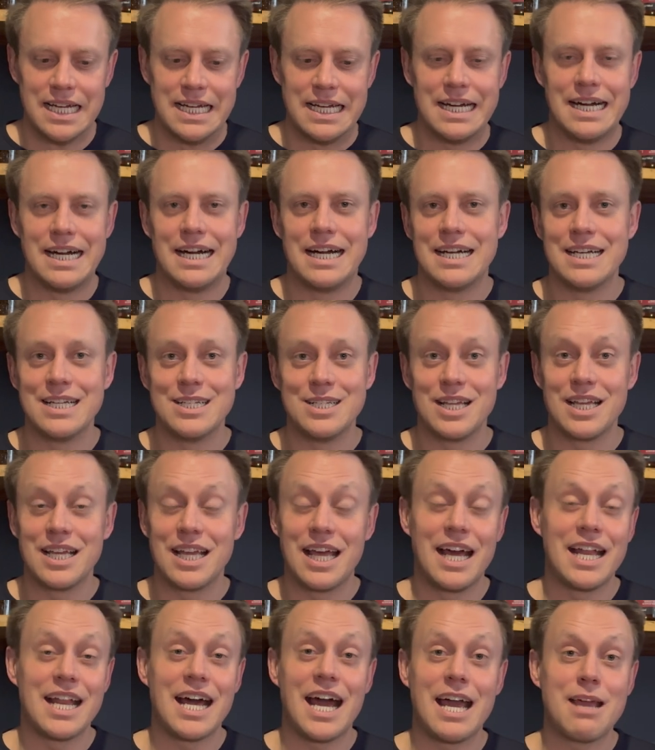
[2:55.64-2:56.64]

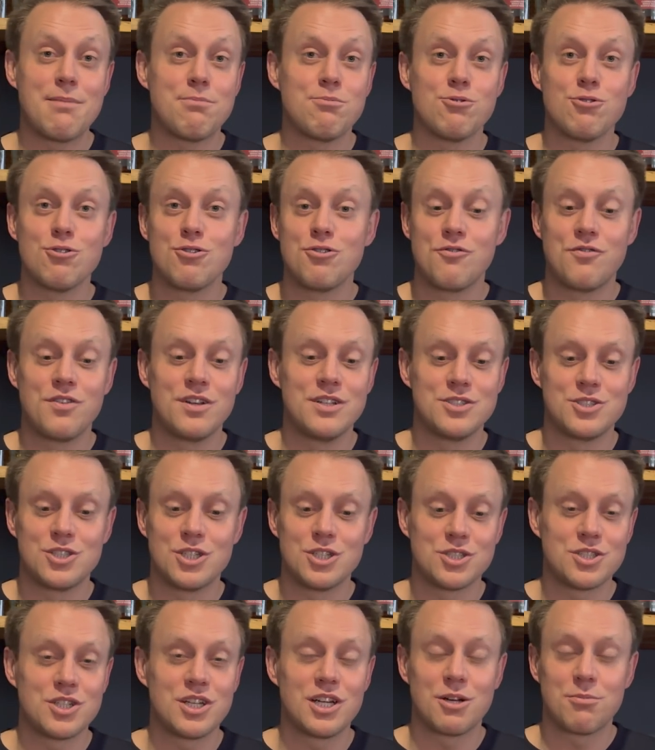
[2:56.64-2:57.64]
at high proof is
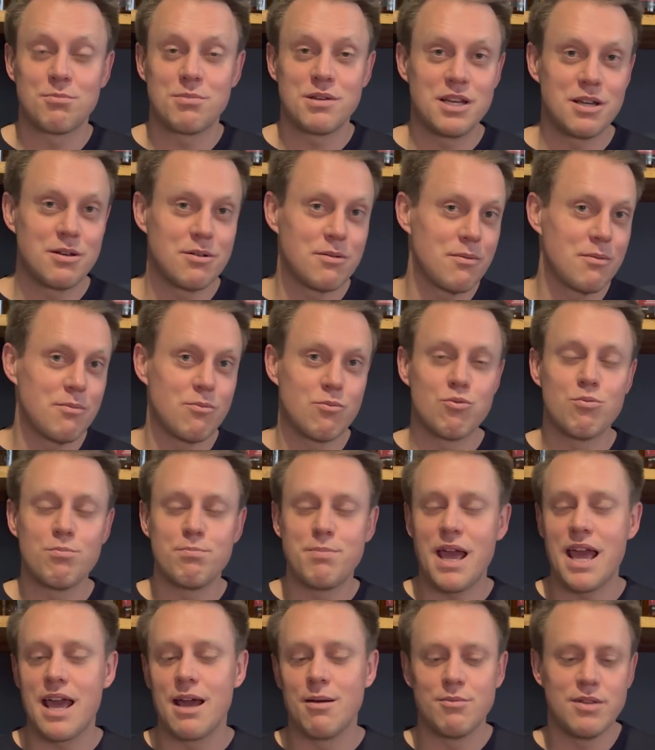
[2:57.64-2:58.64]
just gonna be
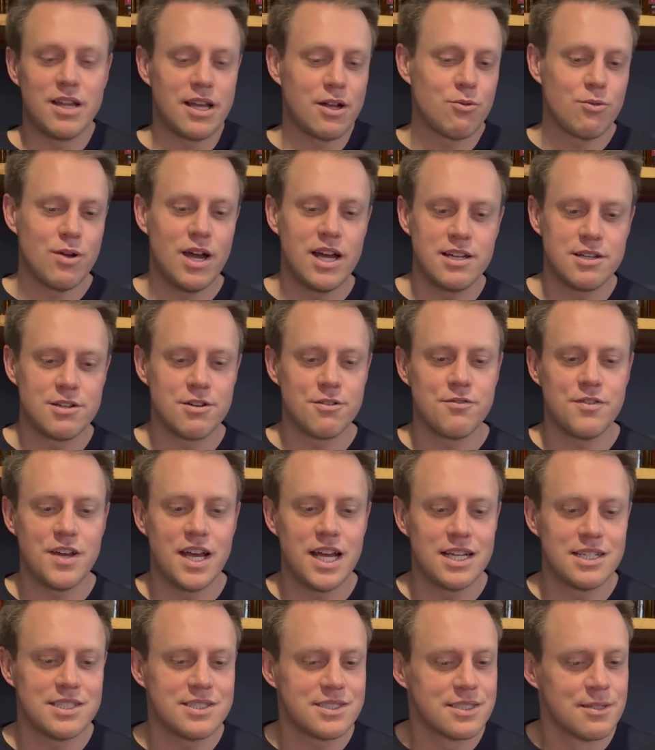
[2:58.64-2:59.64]
bam, like right in your
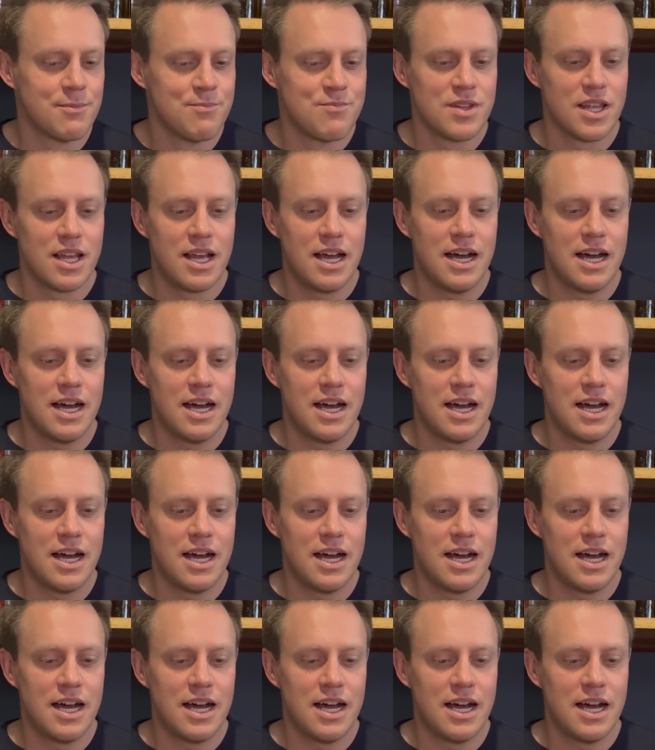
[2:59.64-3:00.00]
face,